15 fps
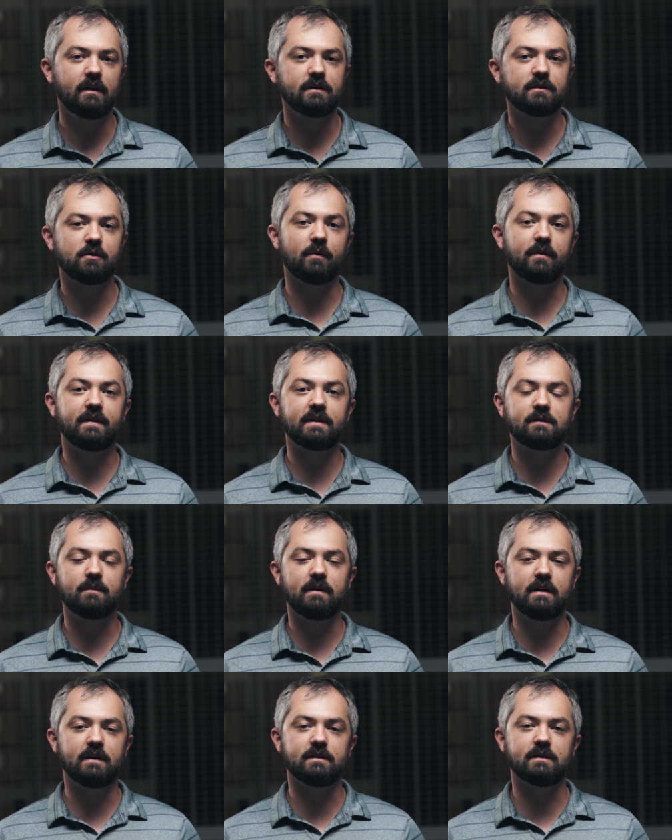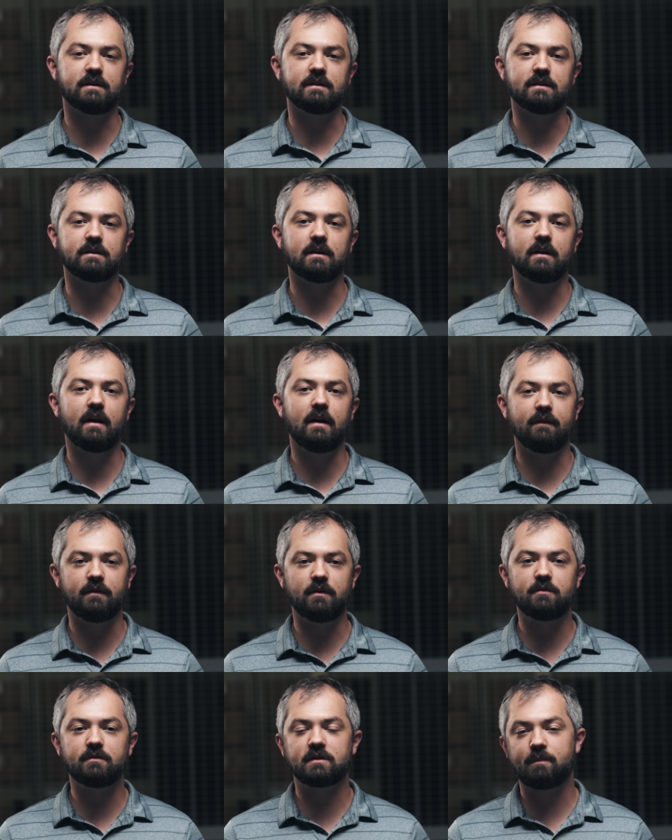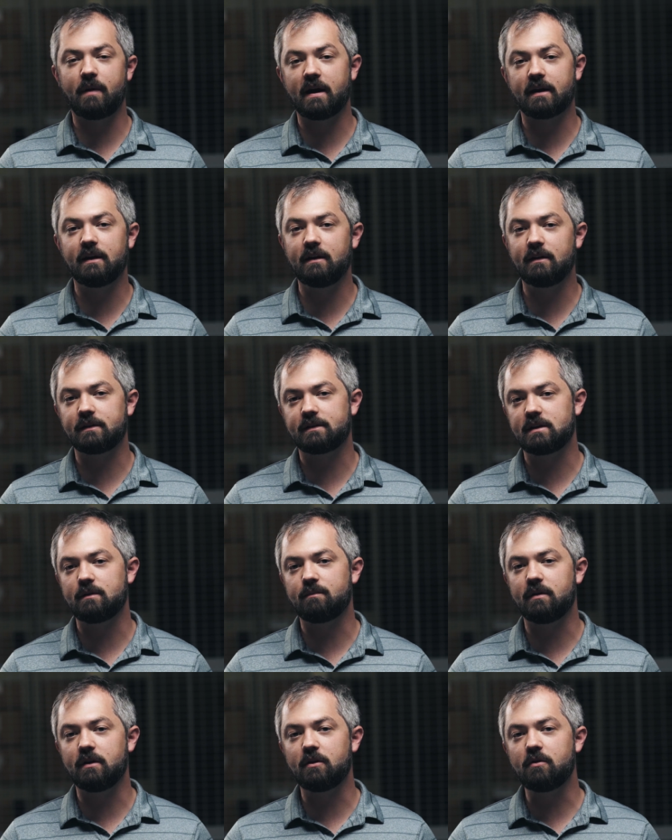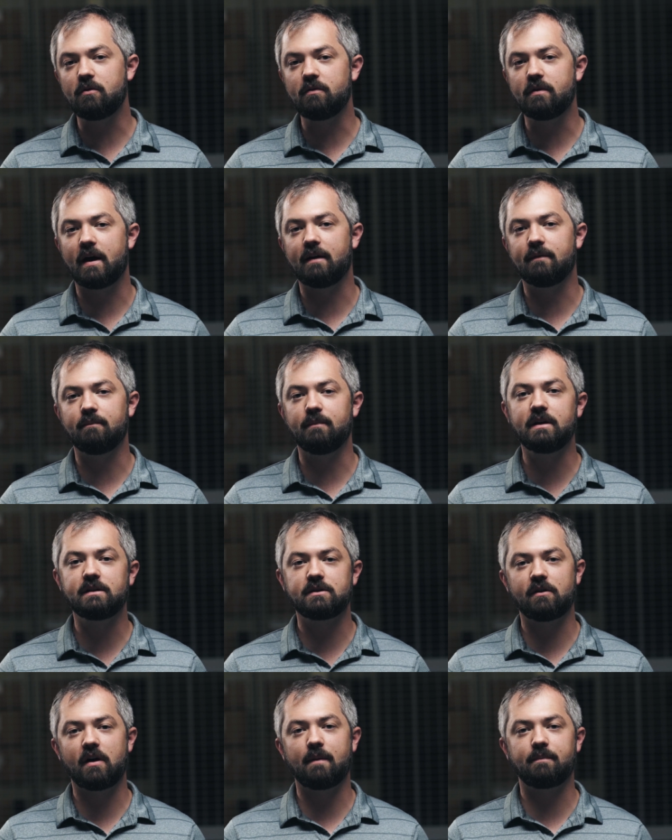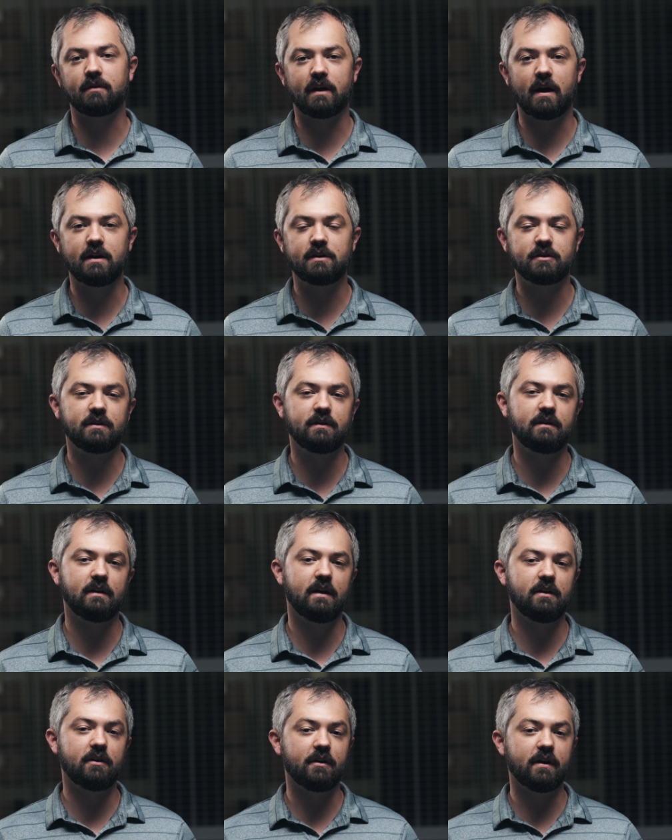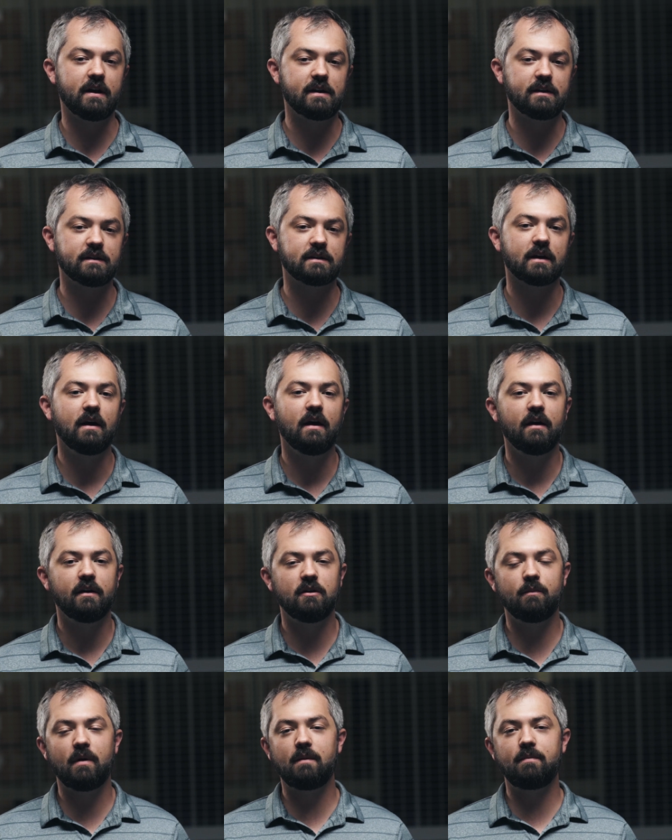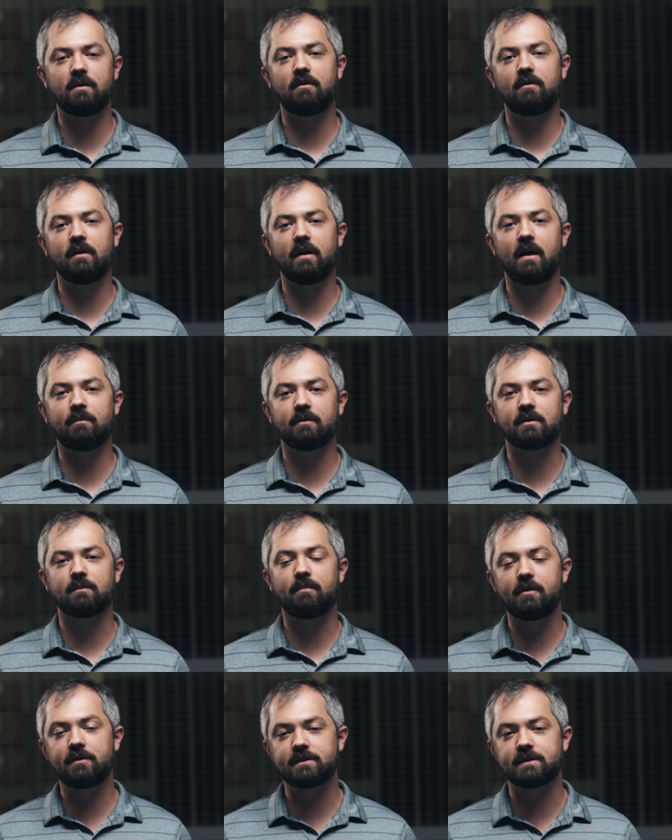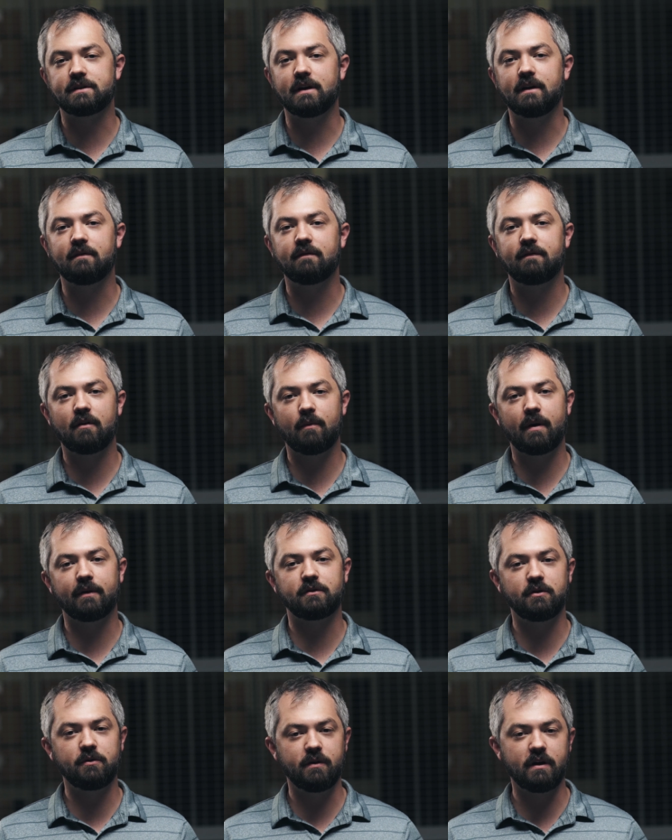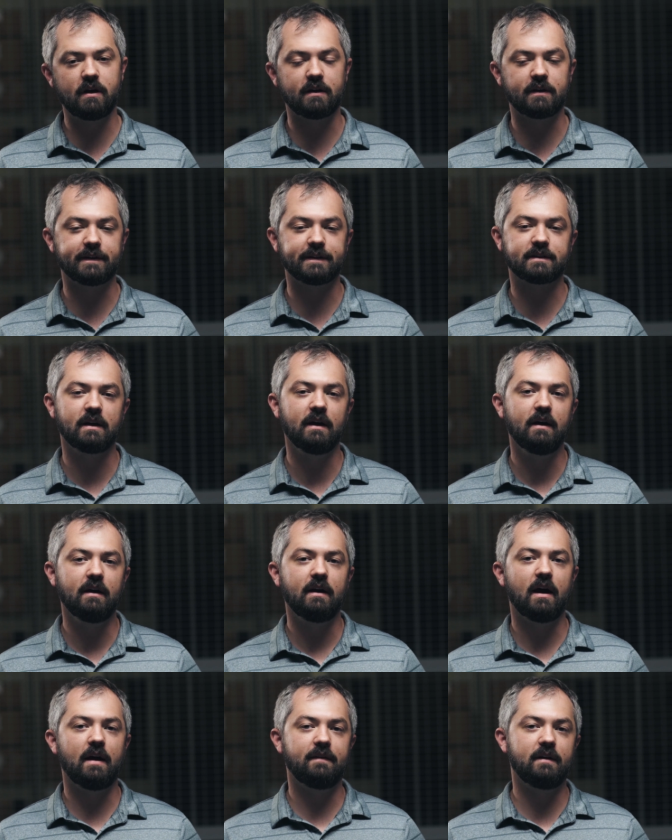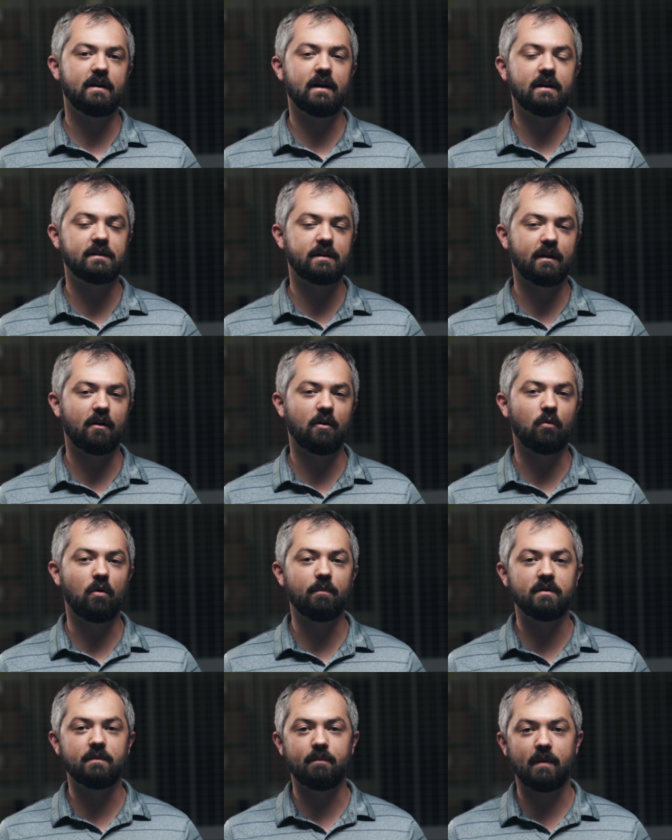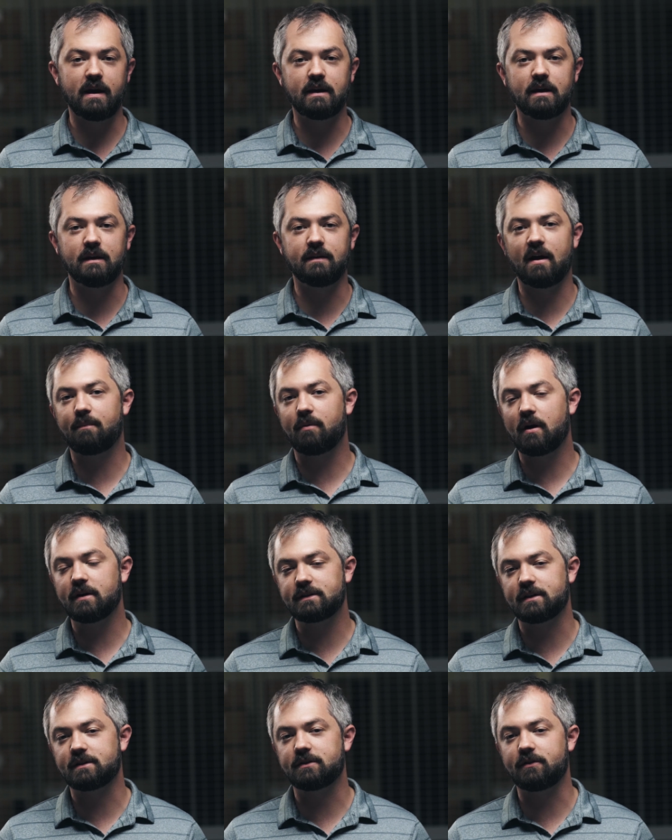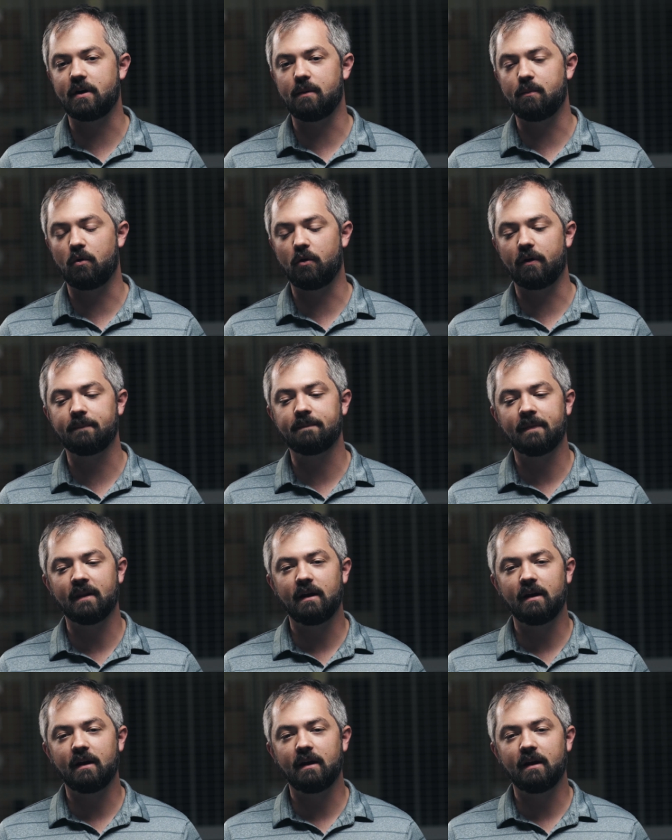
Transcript: so what this means is if you spec in a CPU that meets your application and your needs, you may be only able to purchase it for about two years, and then Intel won't be making that processor anymore.